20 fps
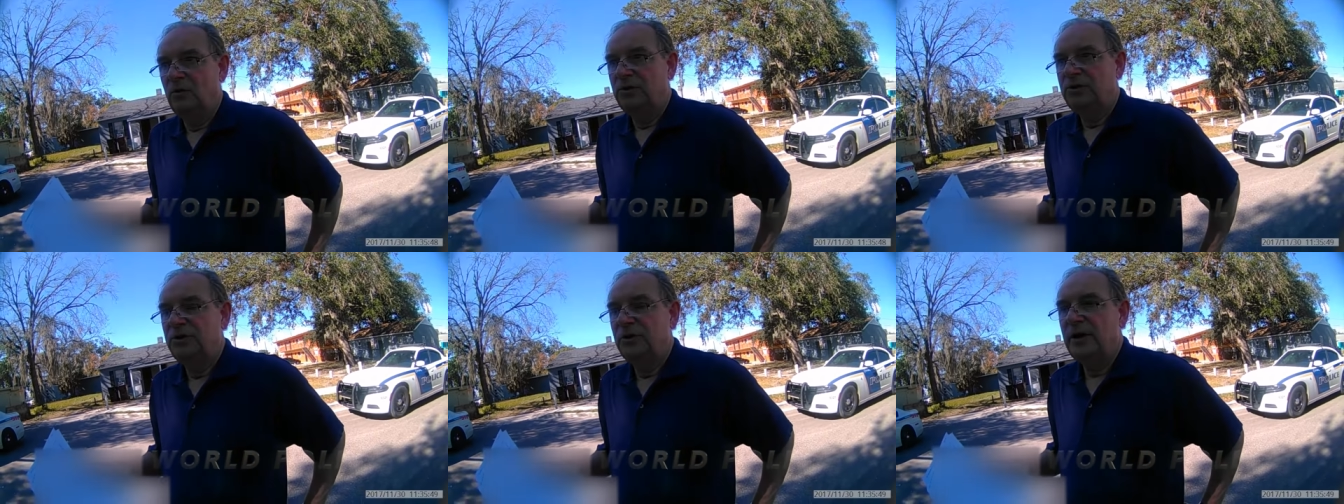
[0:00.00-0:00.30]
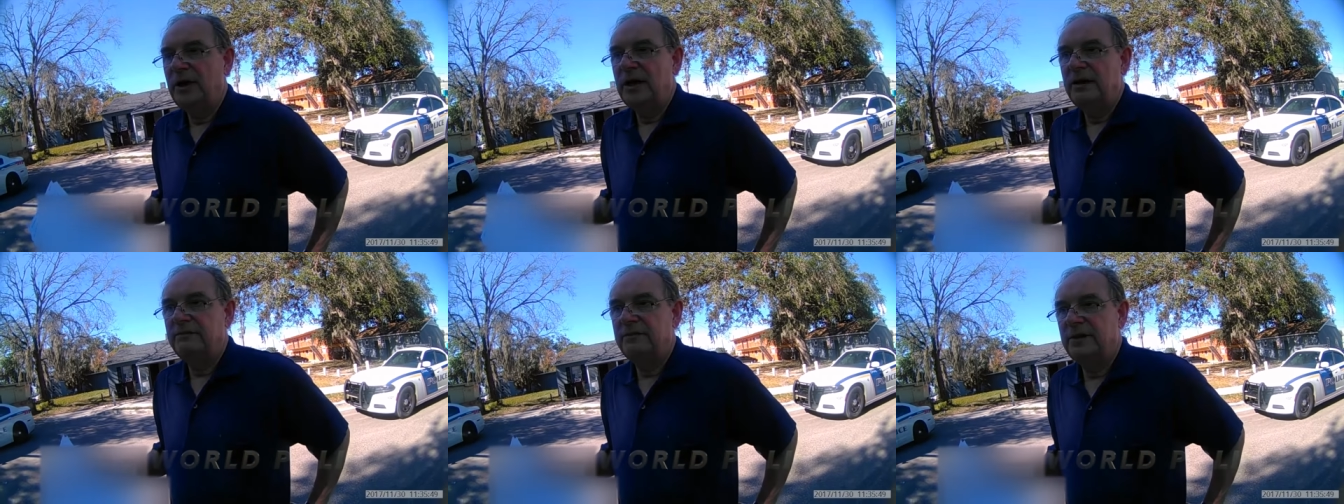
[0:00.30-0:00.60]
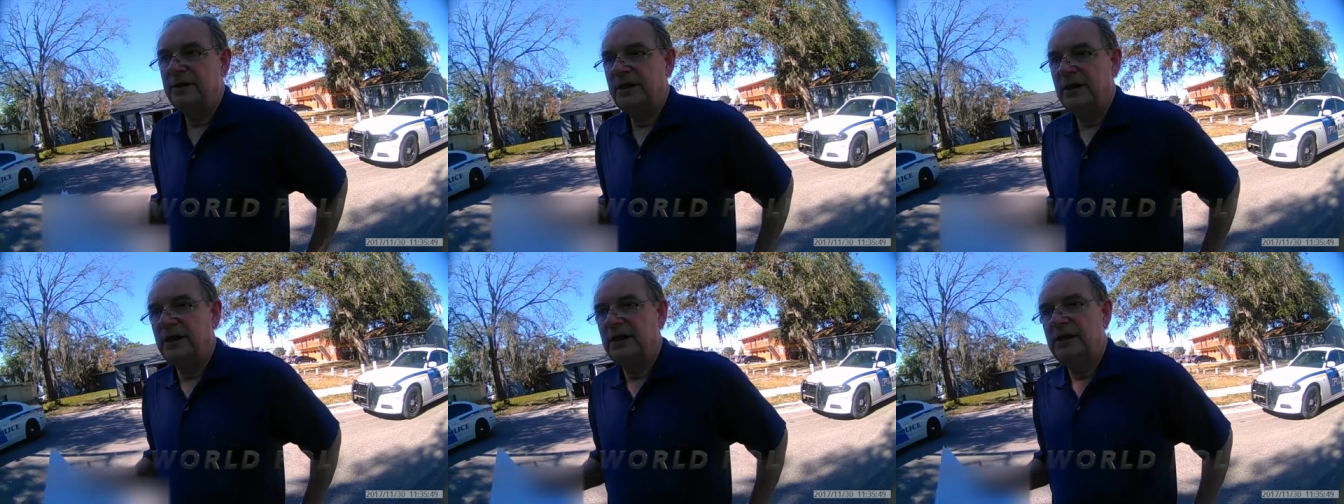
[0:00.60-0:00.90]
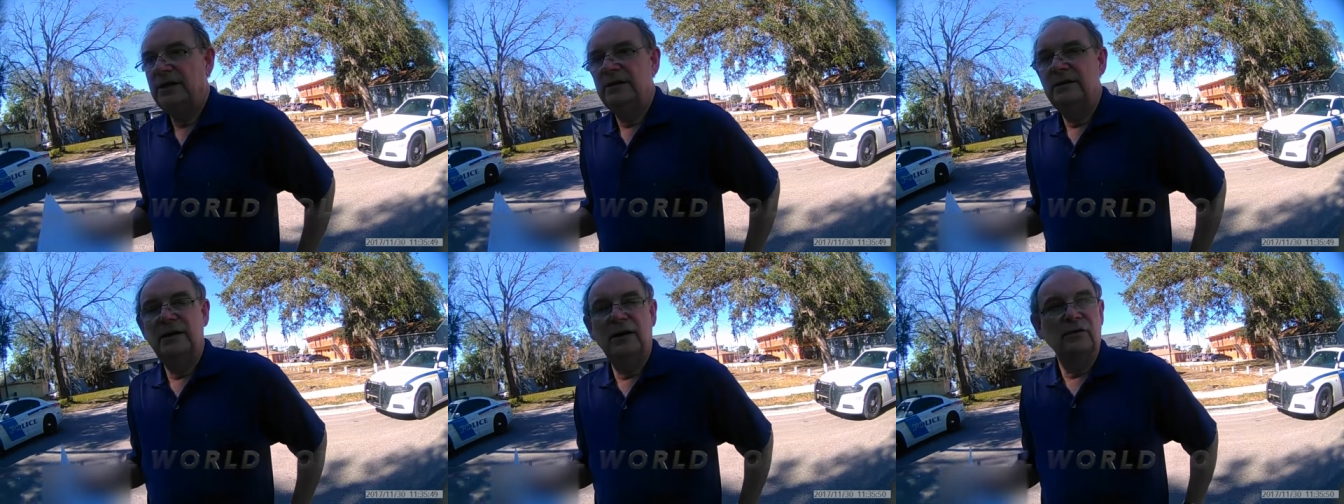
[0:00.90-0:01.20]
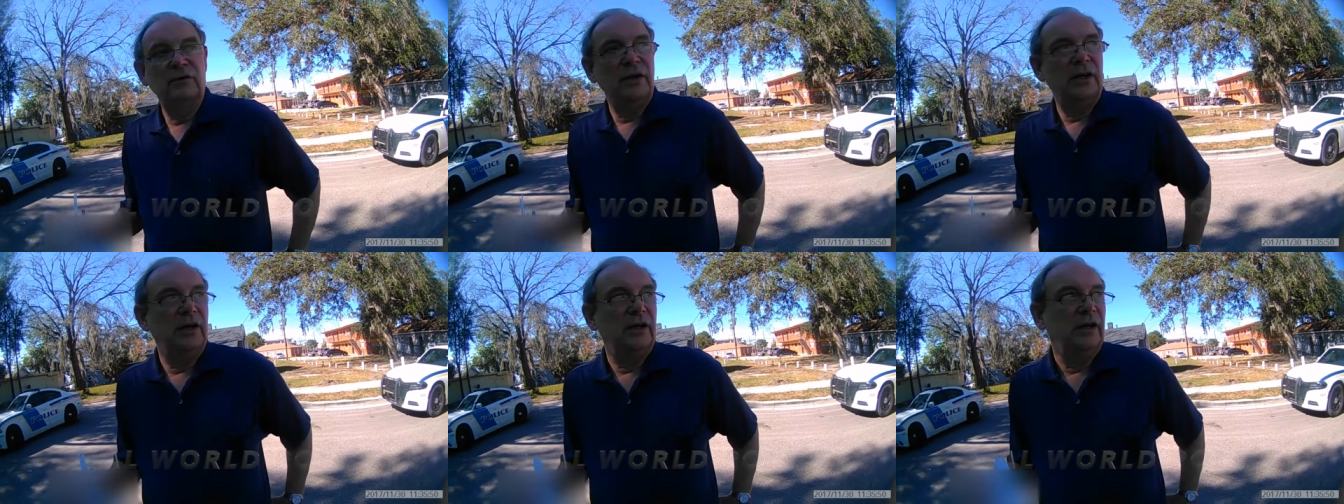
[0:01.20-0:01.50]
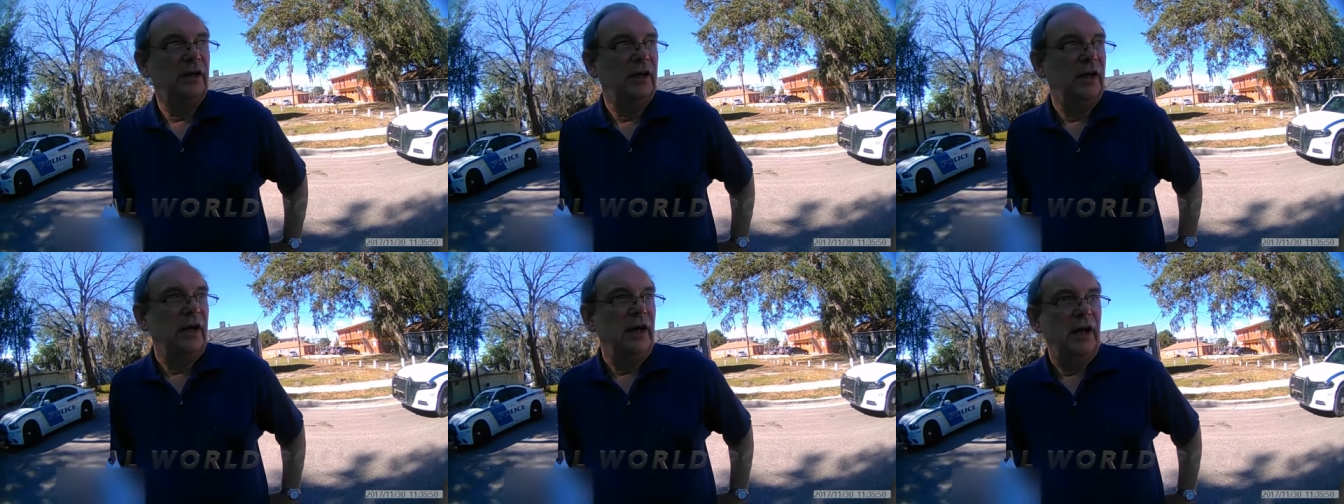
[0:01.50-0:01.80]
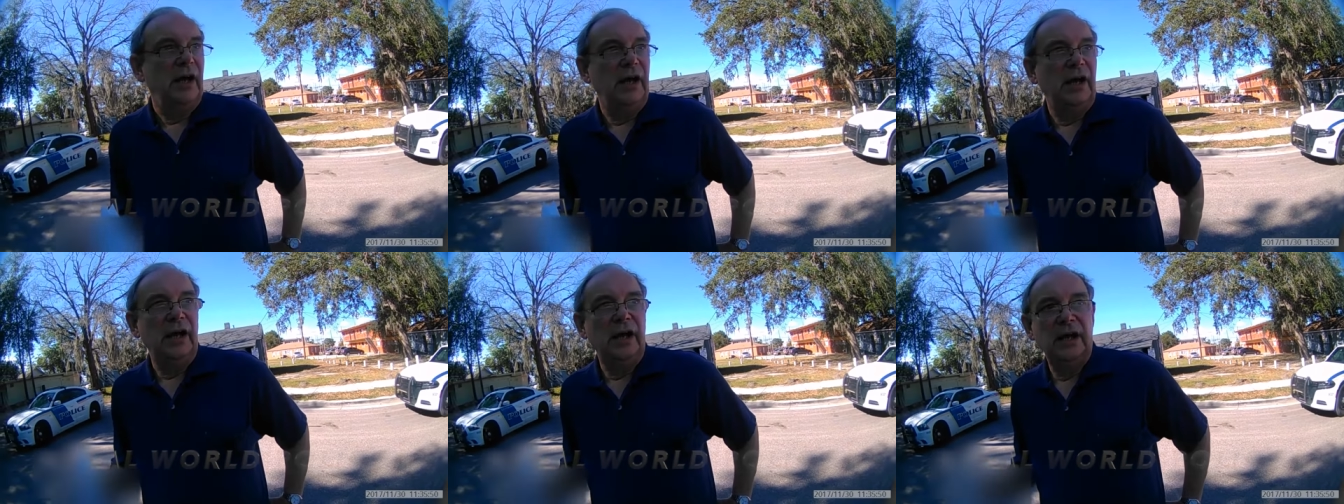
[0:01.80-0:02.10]
which you have today. Right. Okay?
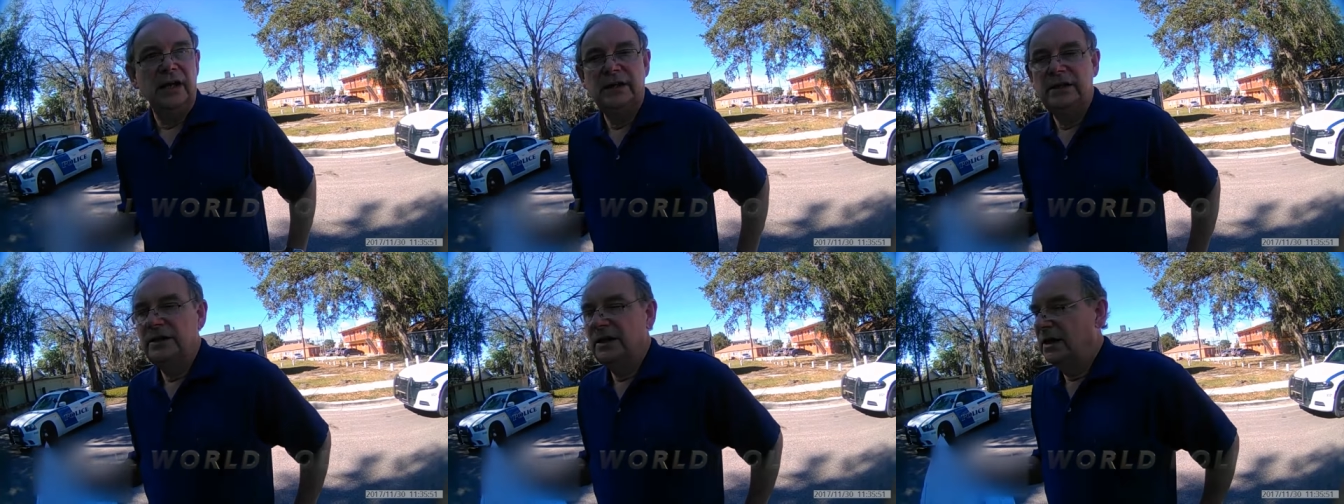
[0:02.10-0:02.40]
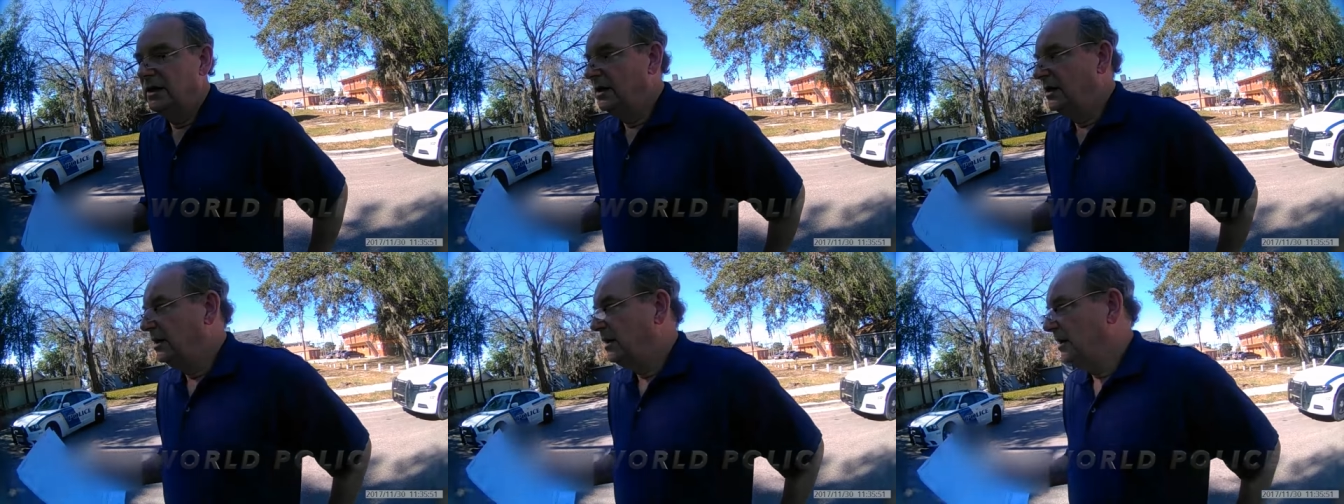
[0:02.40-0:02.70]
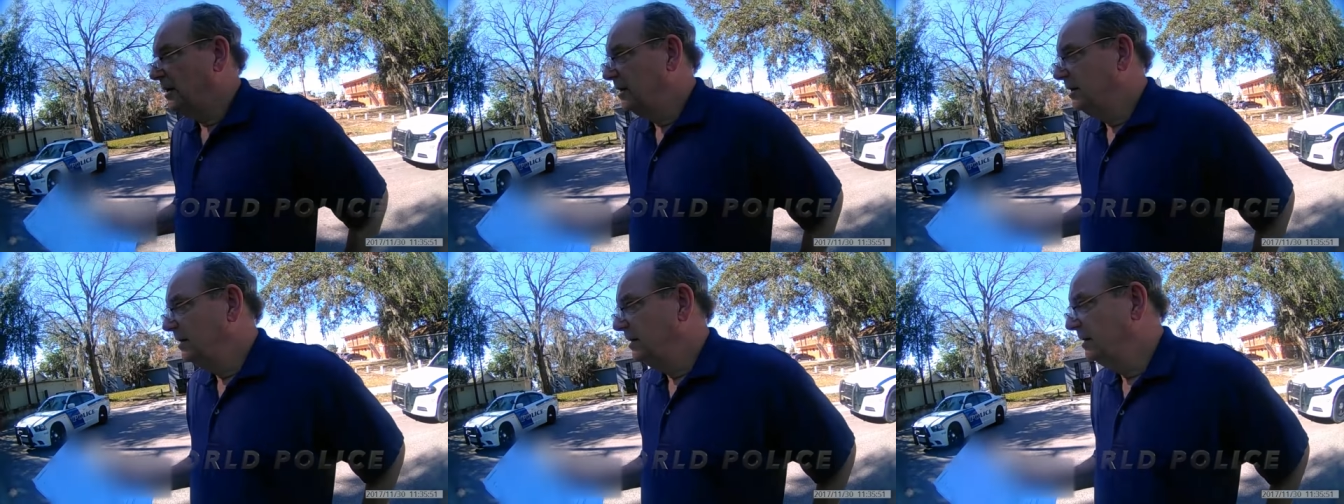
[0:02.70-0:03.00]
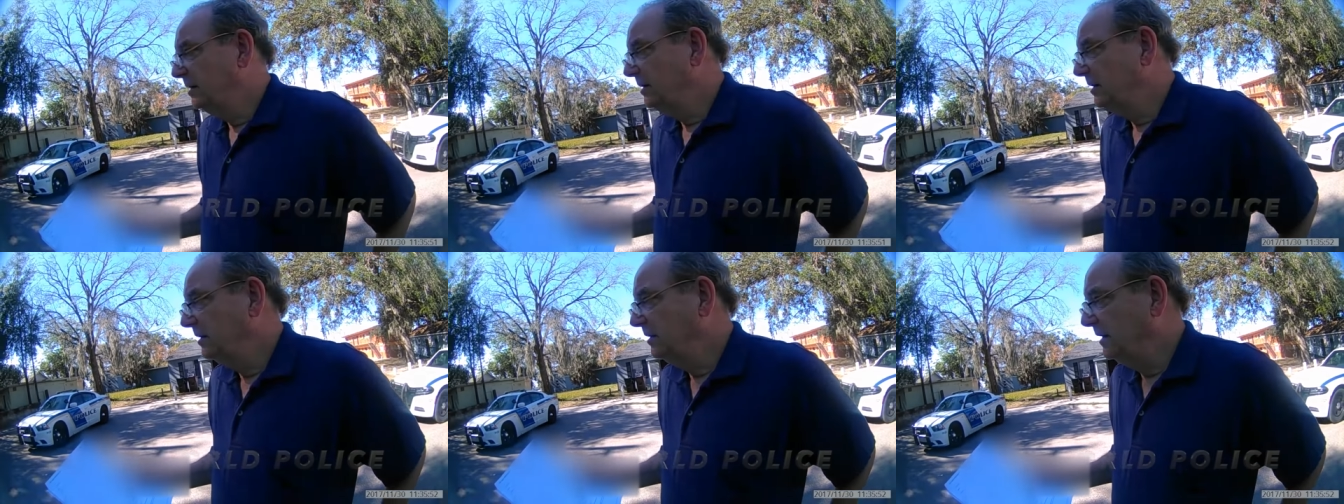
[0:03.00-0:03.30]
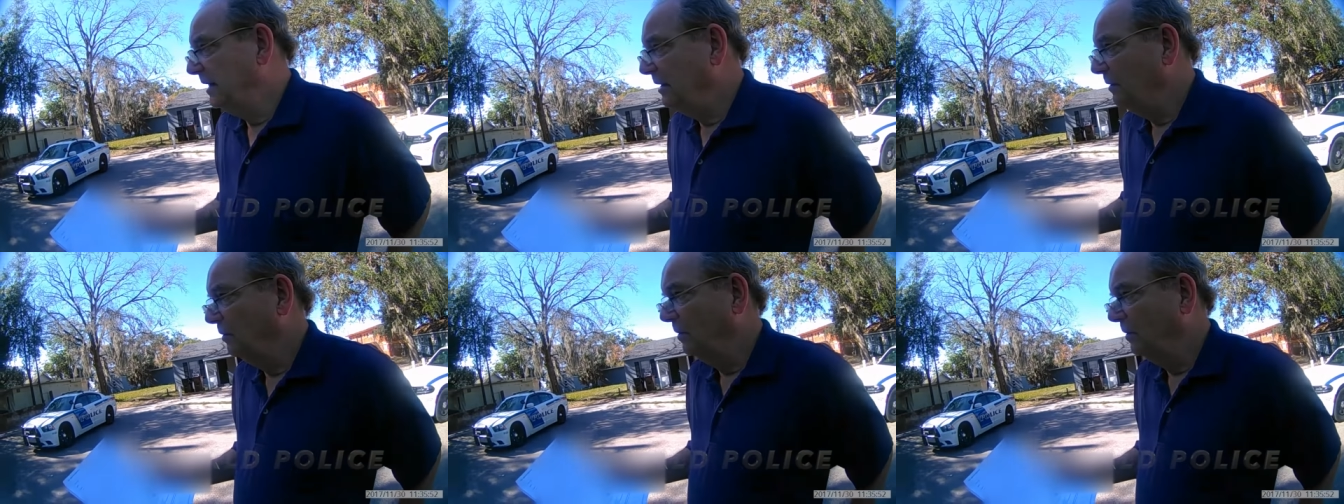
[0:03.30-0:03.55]
And uh, You